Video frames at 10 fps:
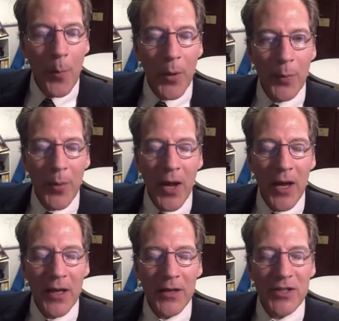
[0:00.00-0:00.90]
but
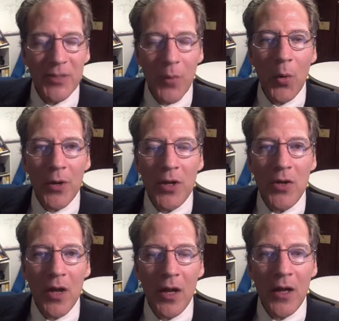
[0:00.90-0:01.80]
by
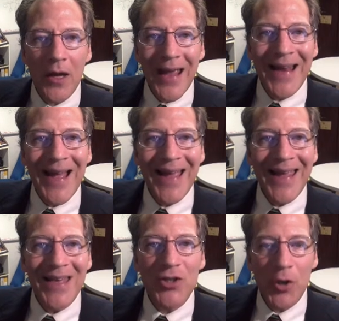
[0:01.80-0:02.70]
supporting an
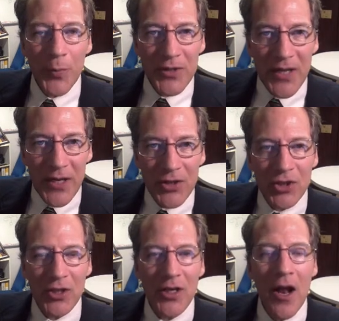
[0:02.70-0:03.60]

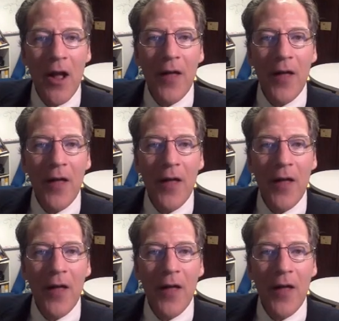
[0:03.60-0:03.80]
interpretation